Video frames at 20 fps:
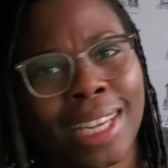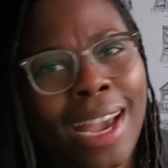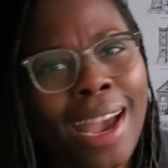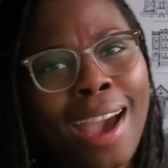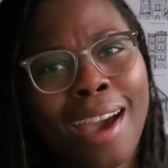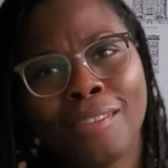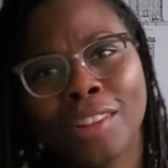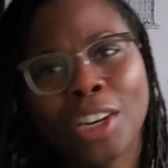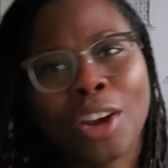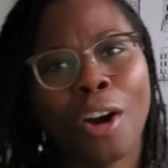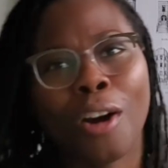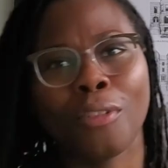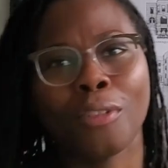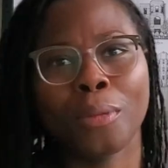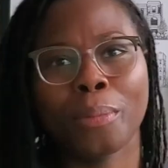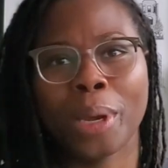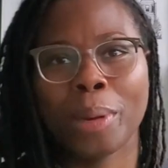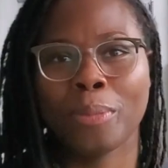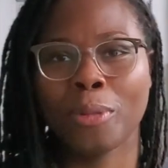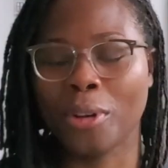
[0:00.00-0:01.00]
I have an awful
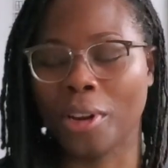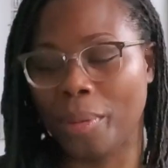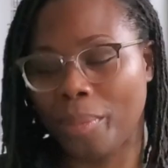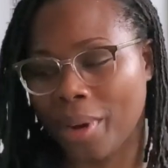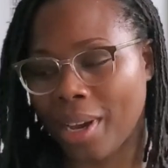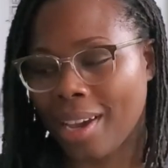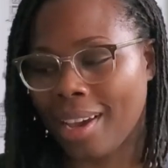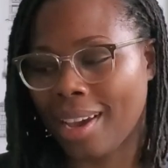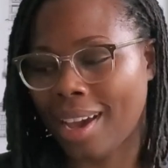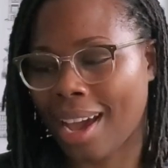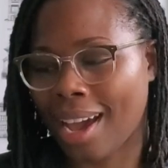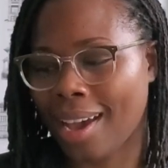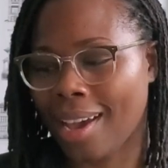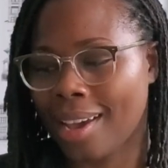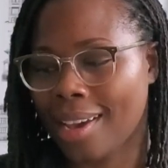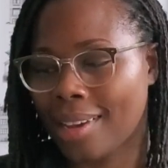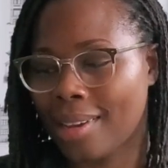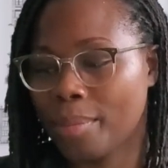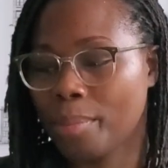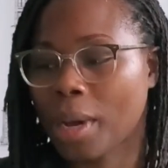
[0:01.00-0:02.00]
memory, but
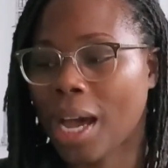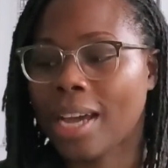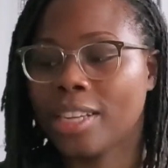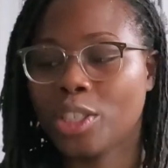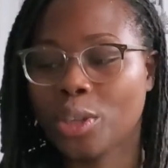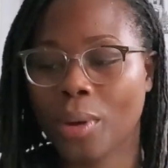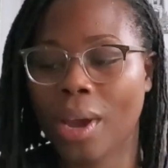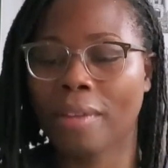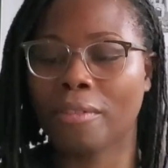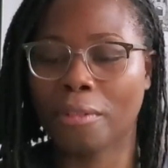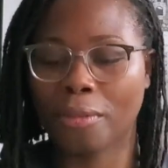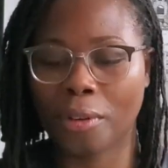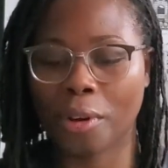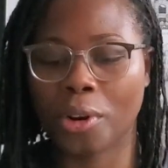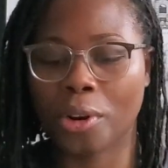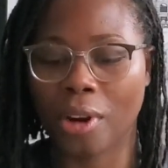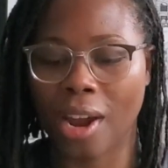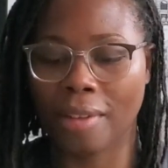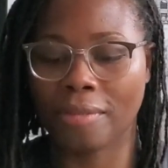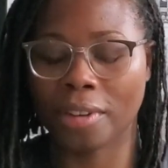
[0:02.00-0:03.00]
I do have a
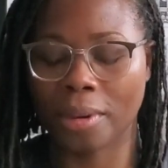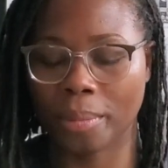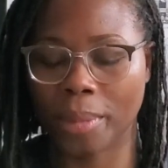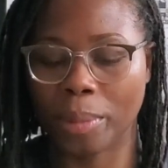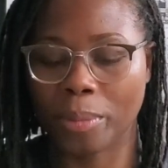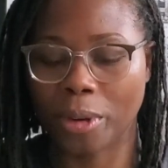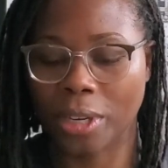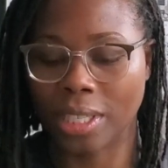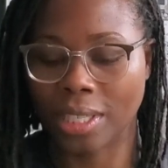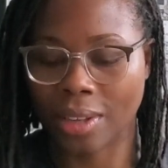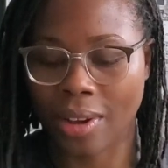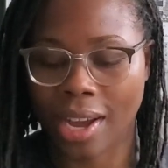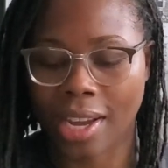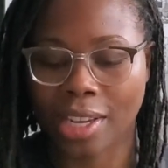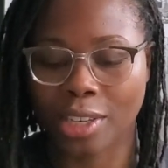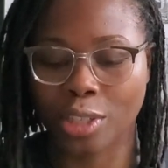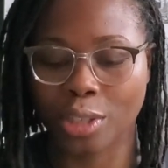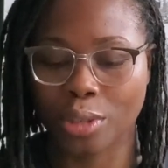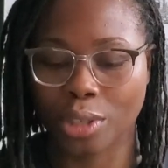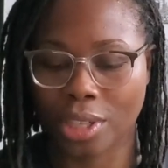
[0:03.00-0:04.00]
photographic memory, so I can
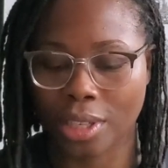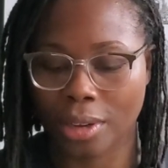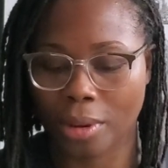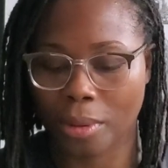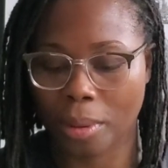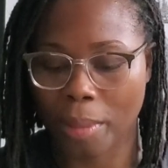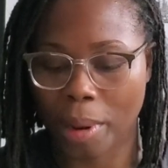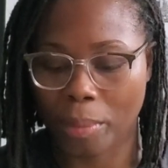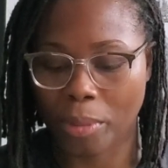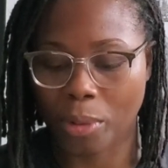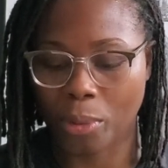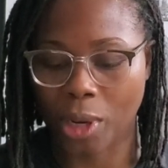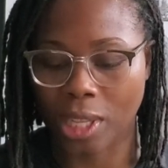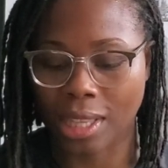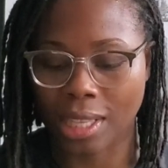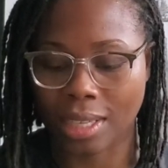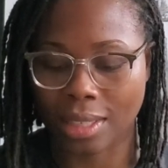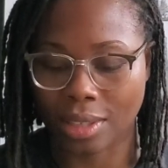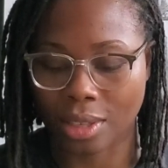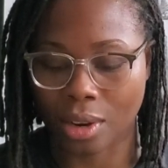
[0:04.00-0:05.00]
usually remember what
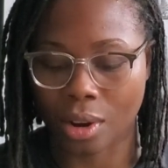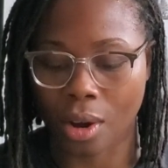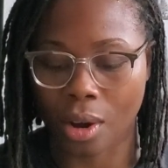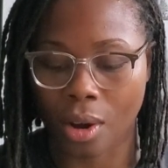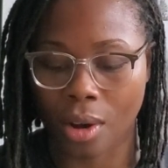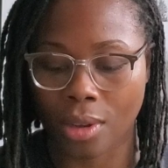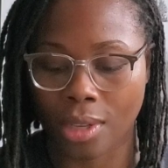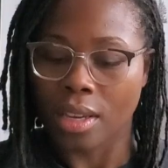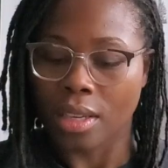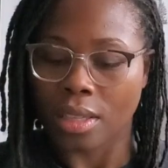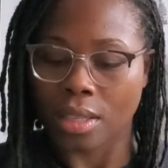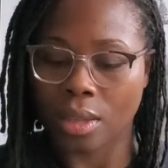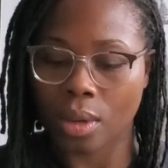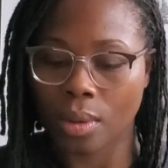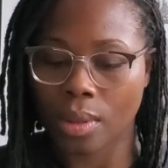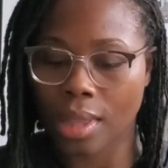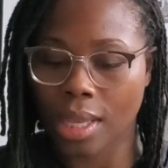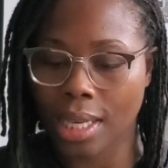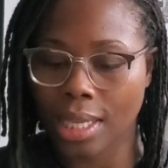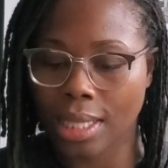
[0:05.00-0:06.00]
things are called. So
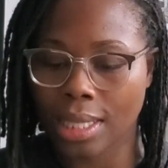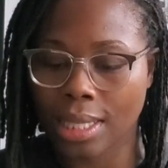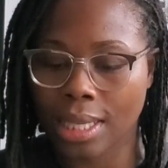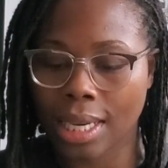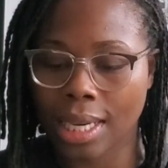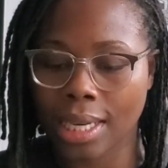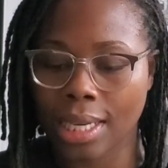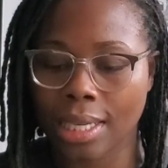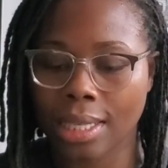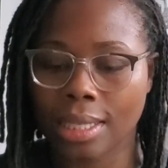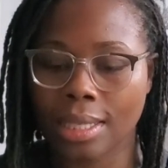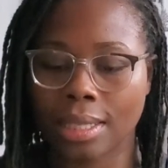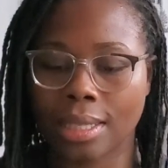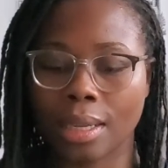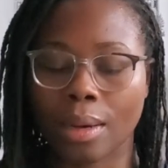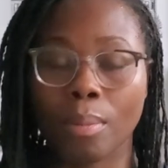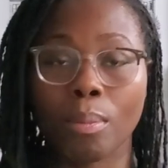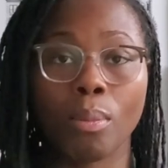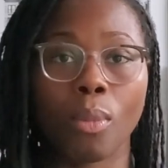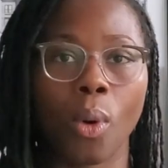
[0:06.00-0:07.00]
this is
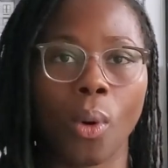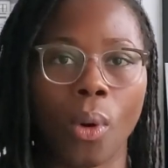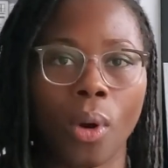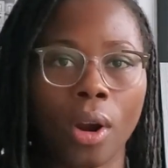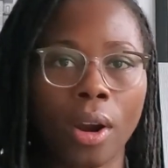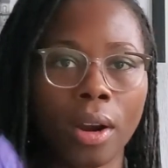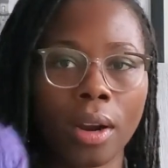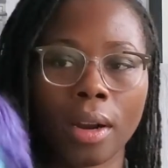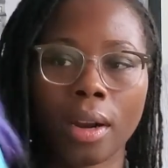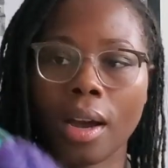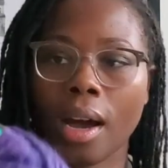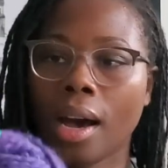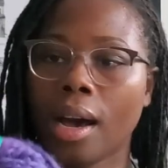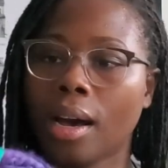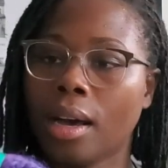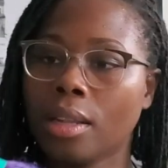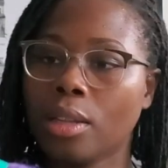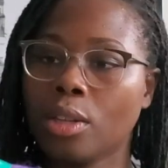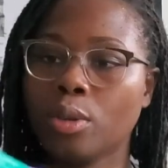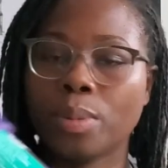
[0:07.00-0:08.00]
more
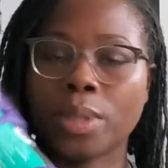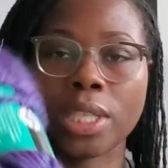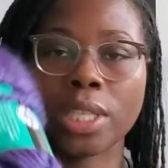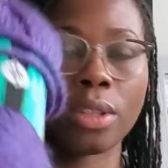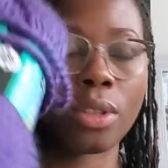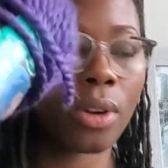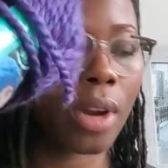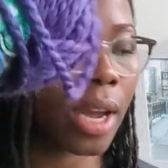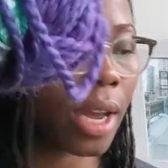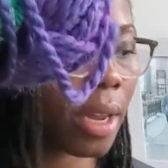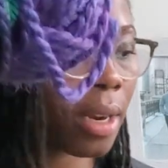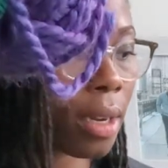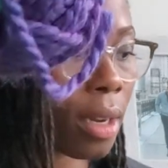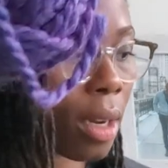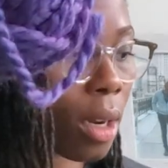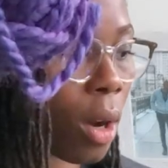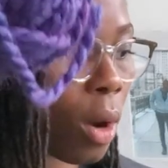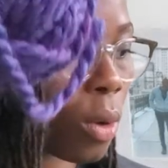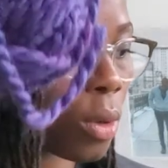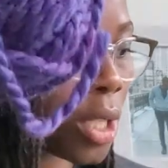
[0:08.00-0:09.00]
Loops and Thread
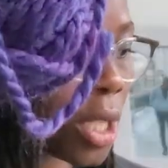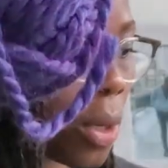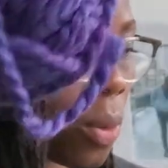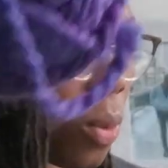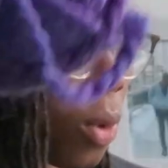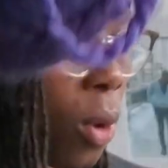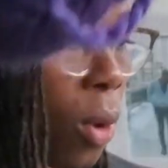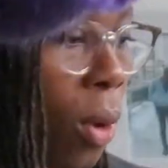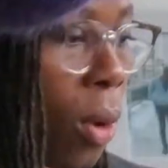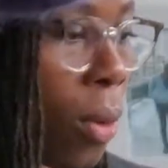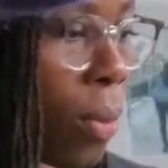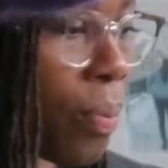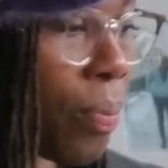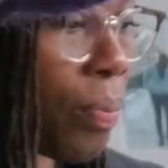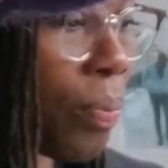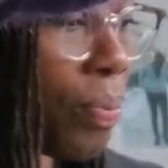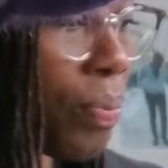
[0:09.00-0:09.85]
Cozy Wool.